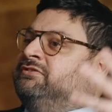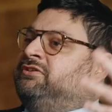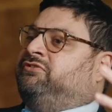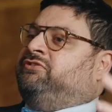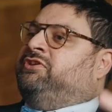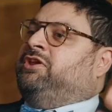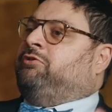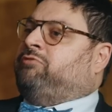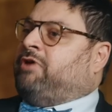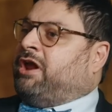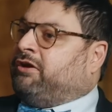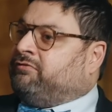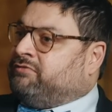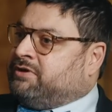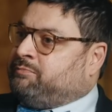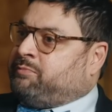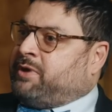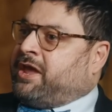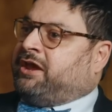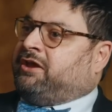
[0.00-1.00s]
to see Gregory
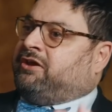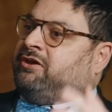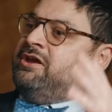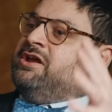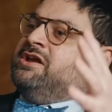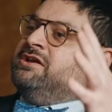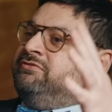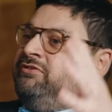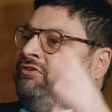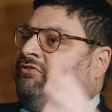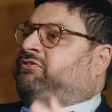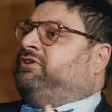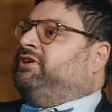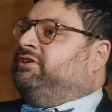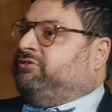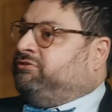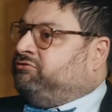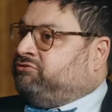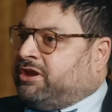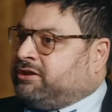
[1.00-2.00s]
Peck, to see
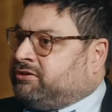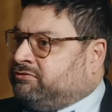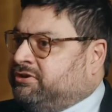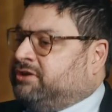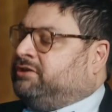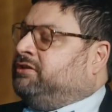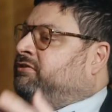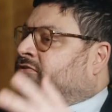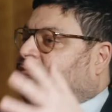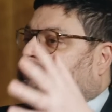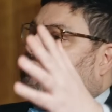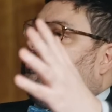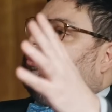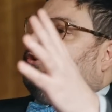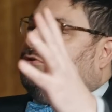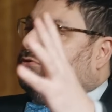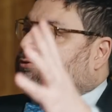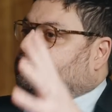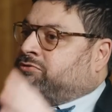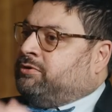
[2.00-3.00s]
Jack
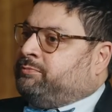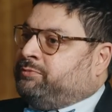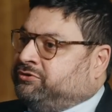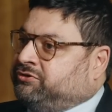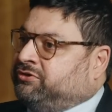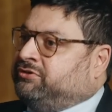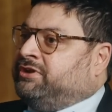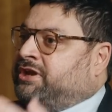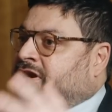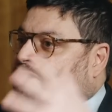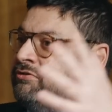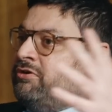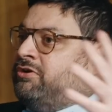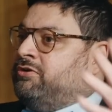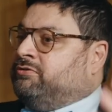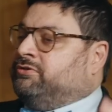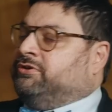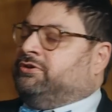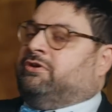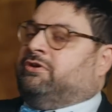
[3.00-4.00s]
Nicholson or Robert De Niro, you